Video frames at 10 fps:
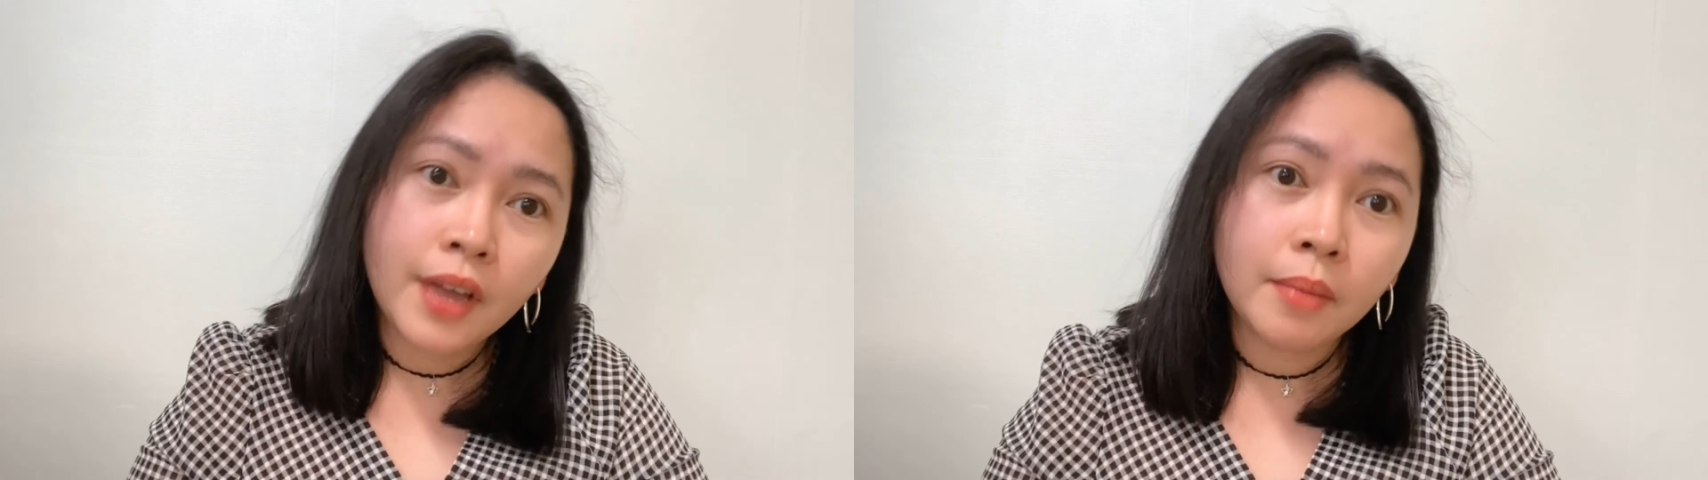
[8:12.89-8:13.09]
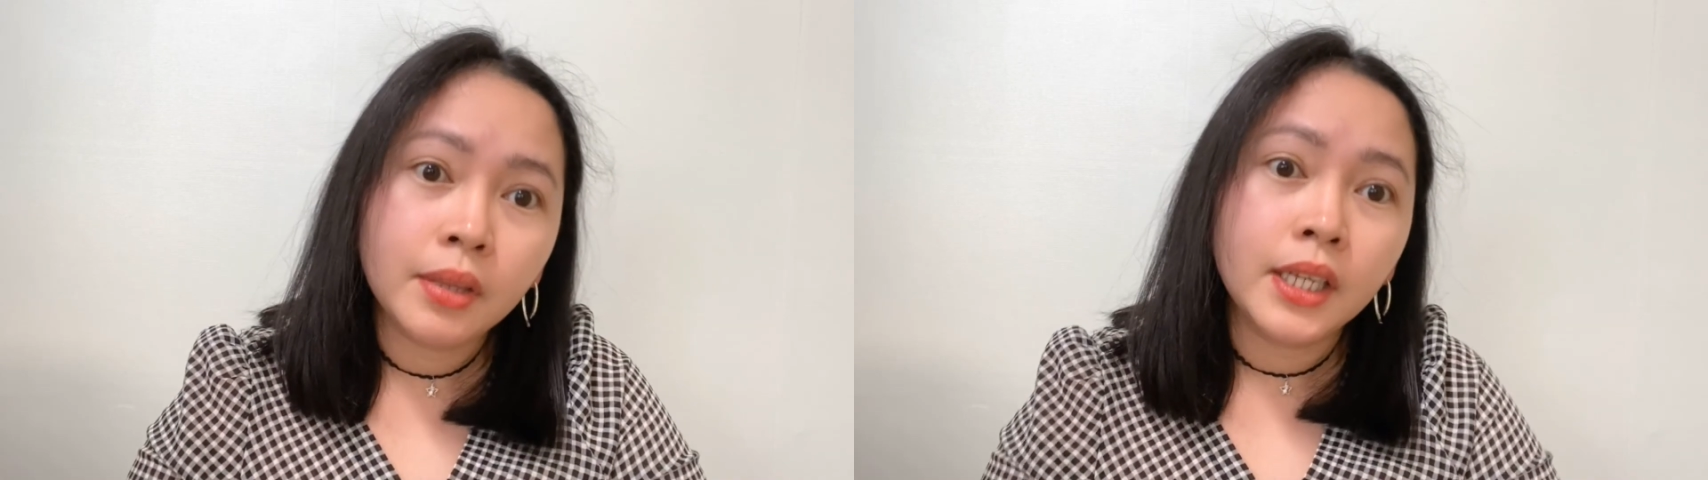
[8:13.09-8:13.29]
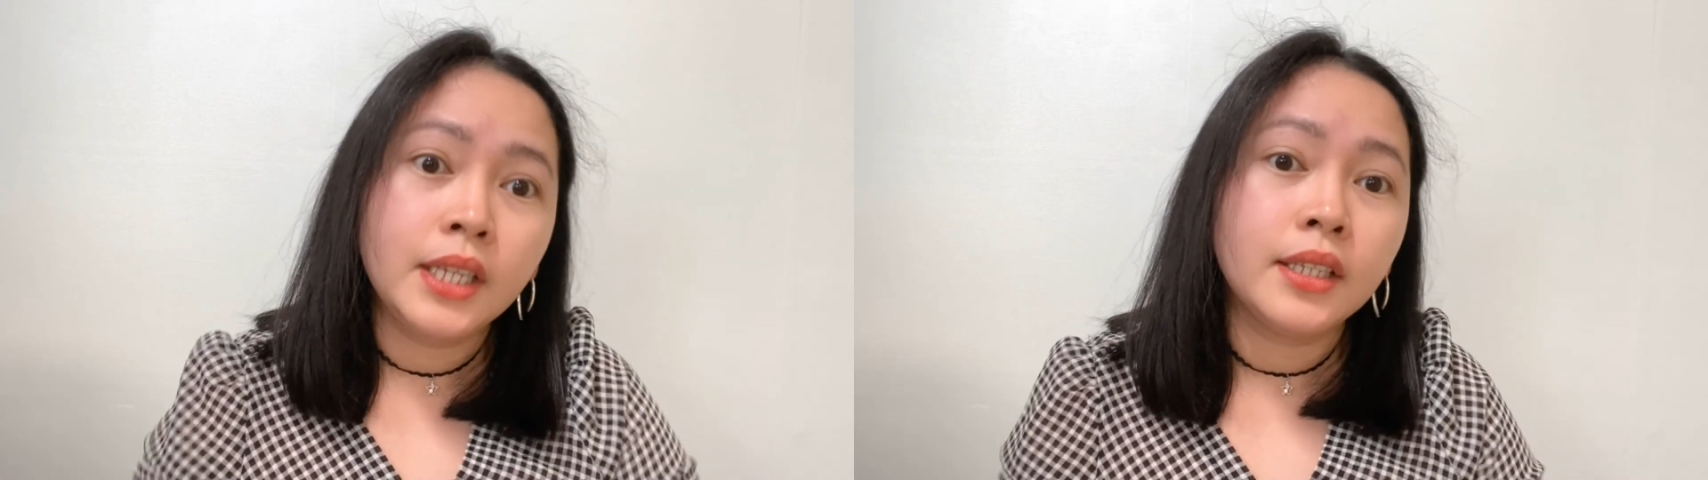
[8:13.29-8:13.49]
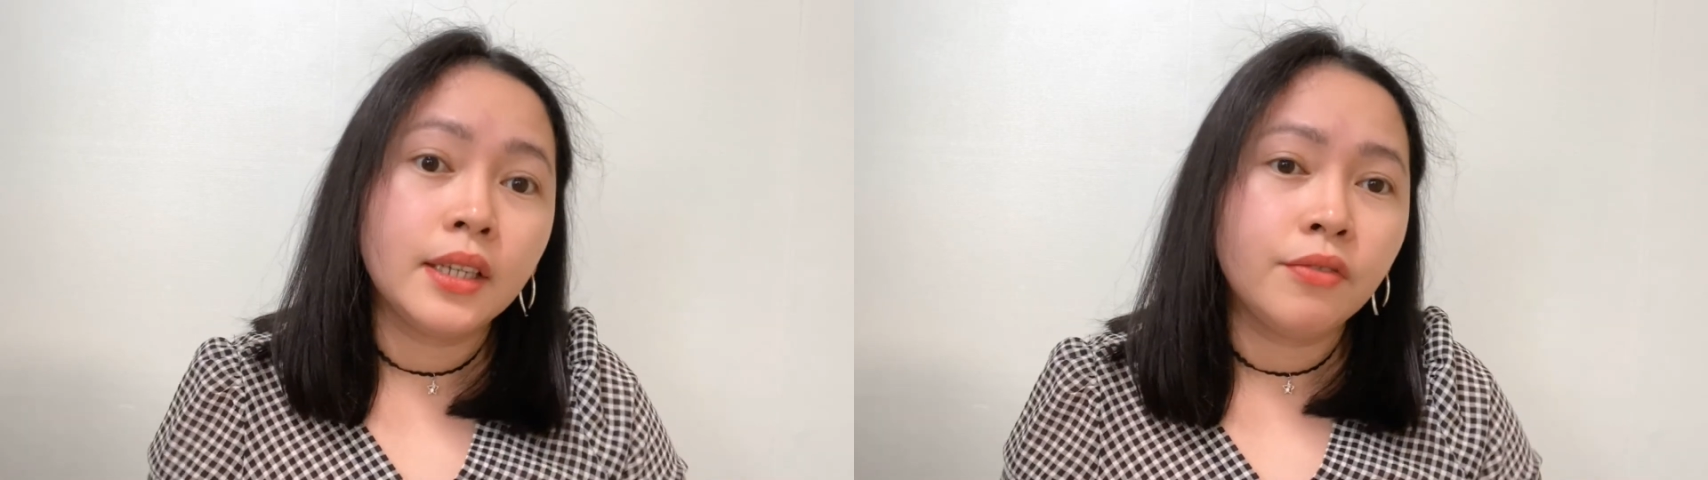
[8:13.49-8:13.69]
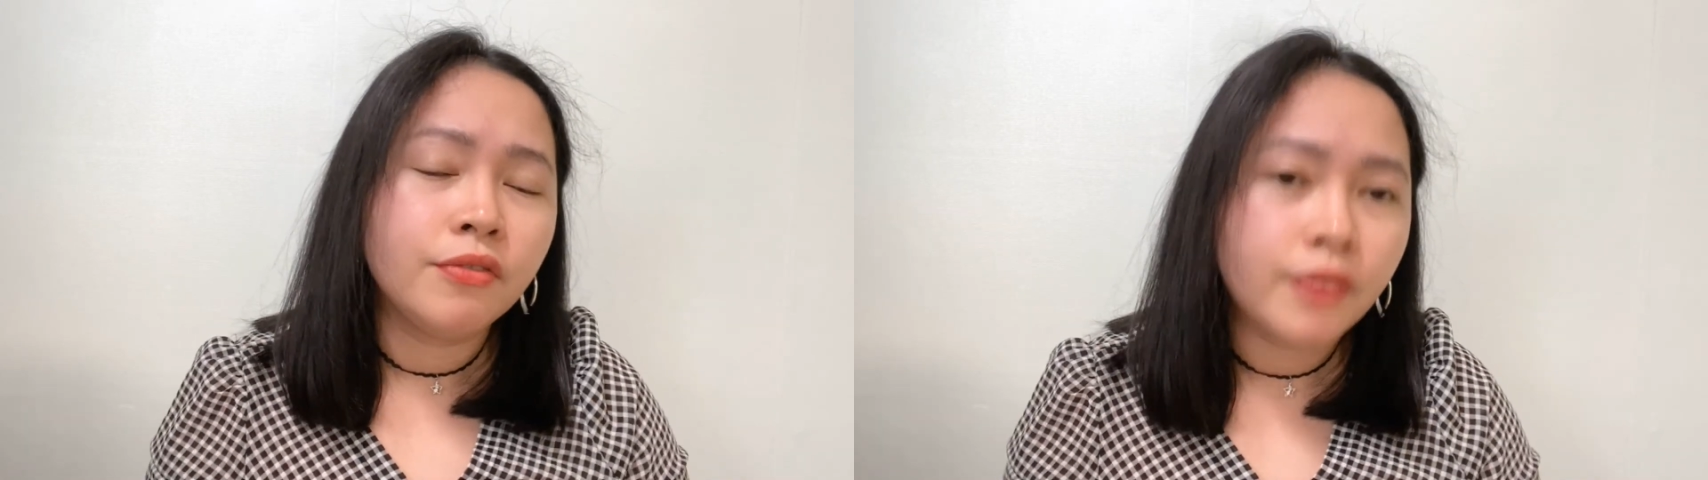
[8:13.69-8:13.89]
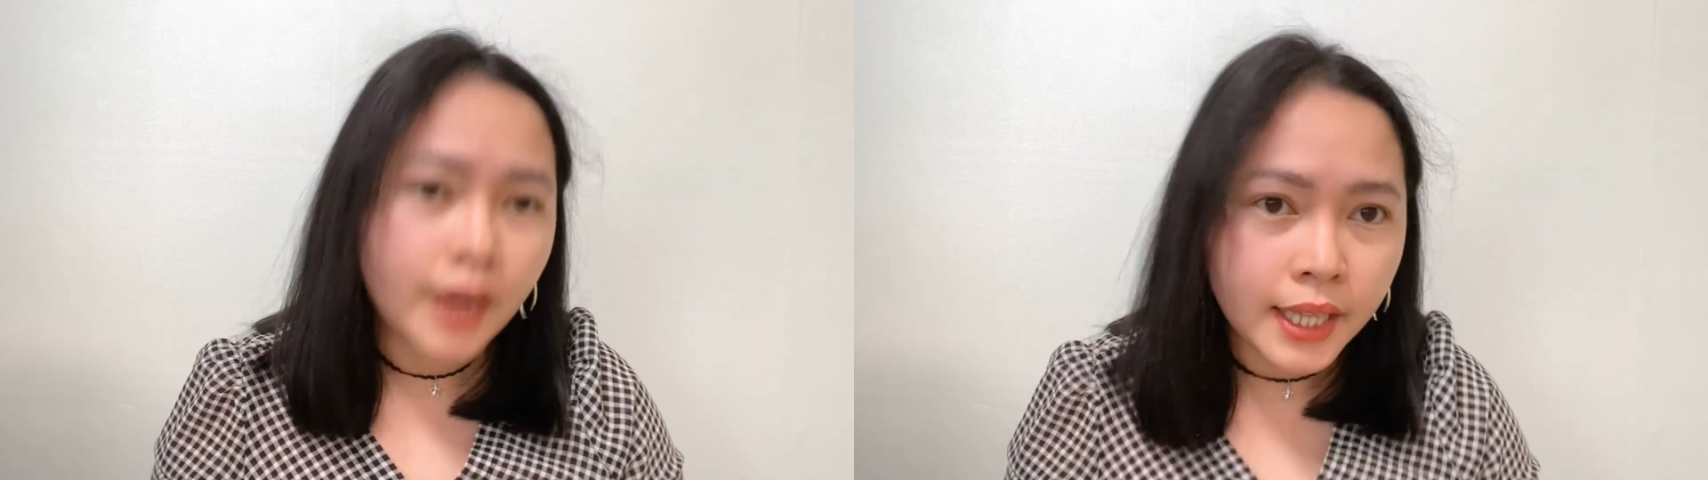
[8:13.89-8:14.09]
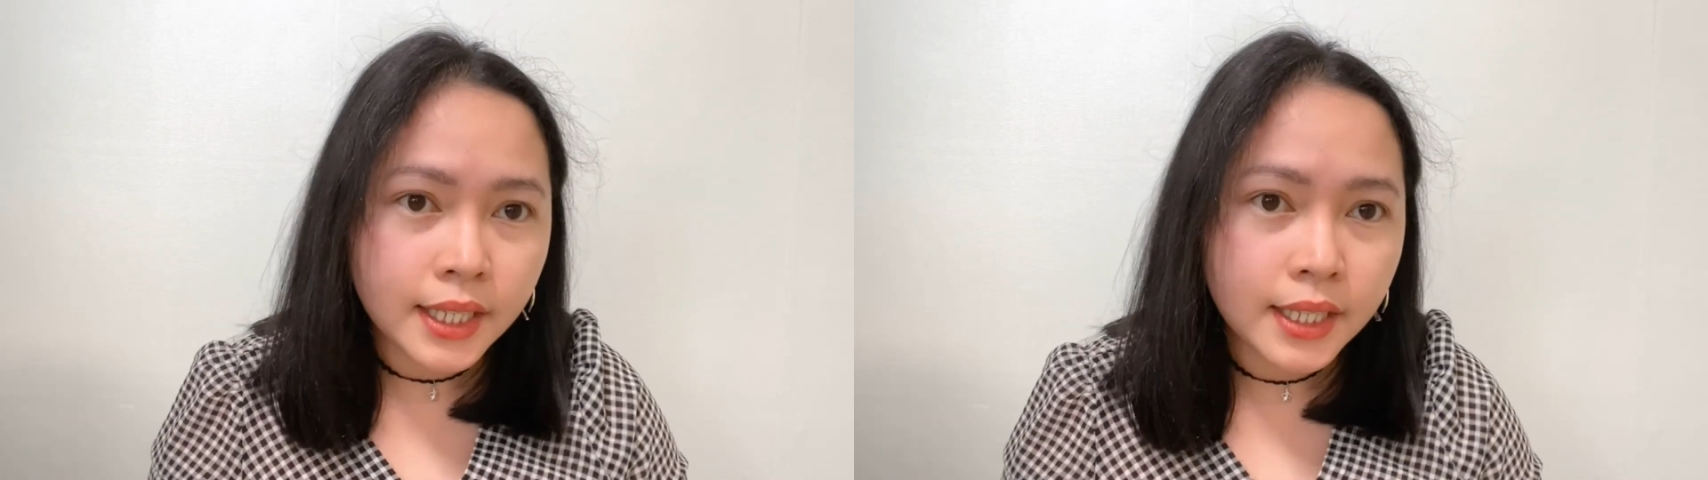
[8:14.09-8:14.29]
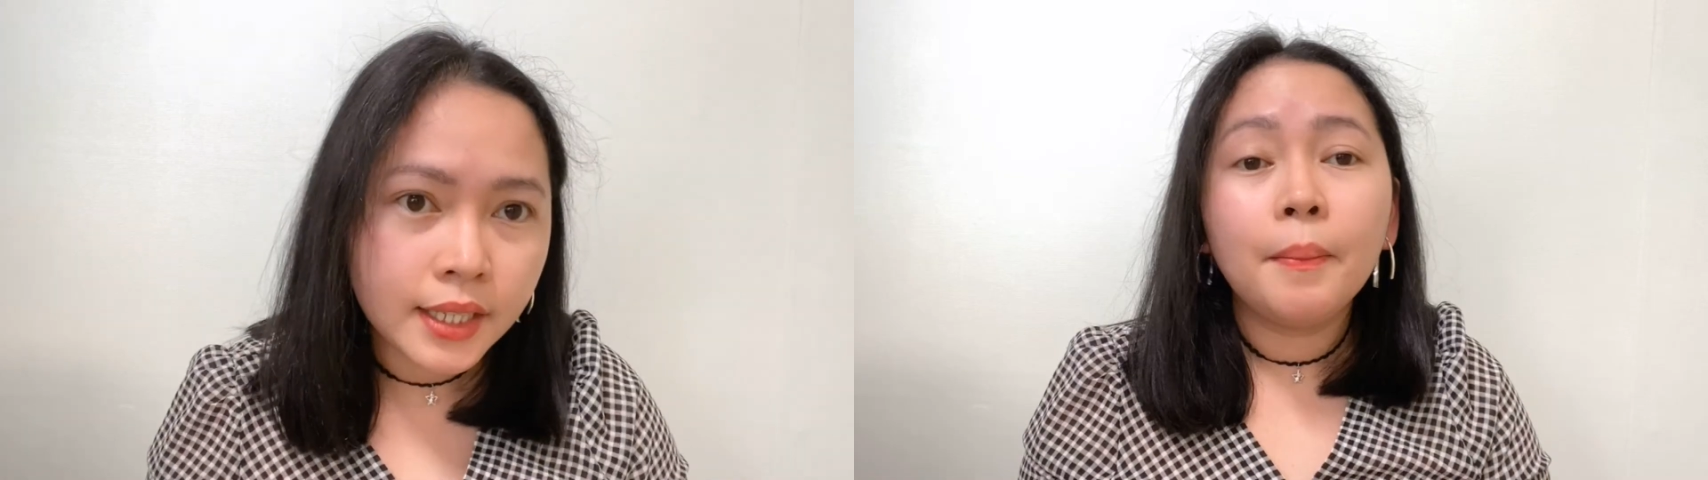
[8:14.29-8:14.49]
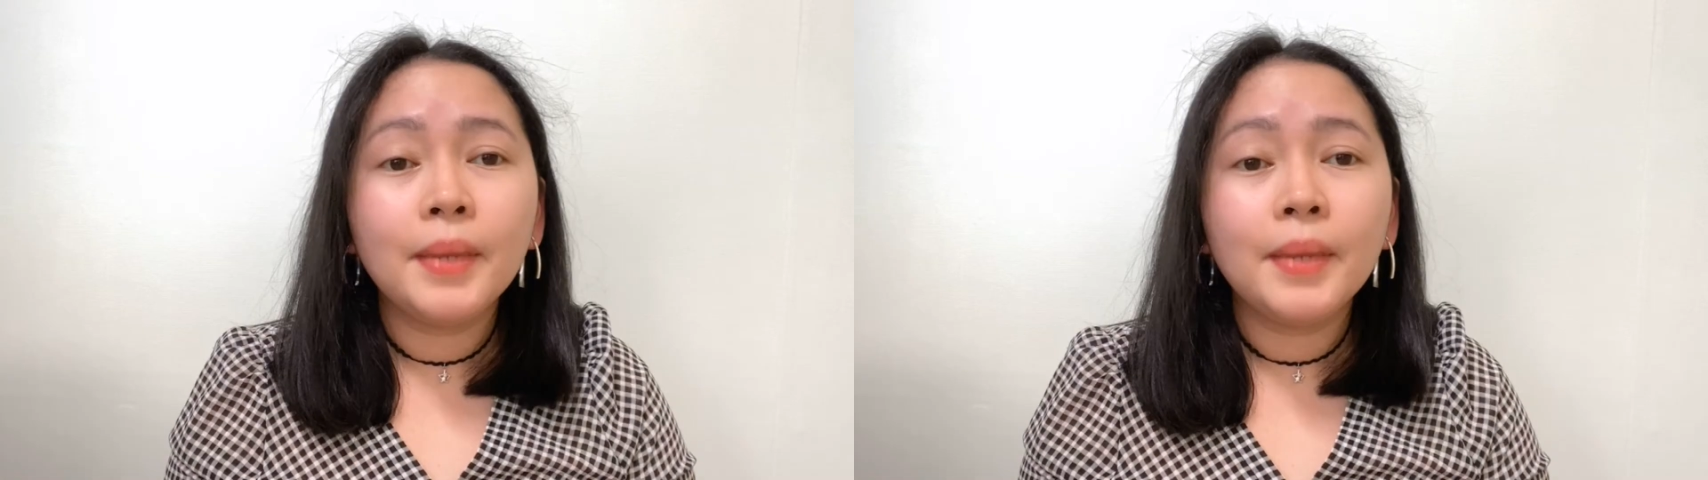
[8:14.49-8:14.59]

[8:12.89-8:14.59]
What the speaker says: families and friends.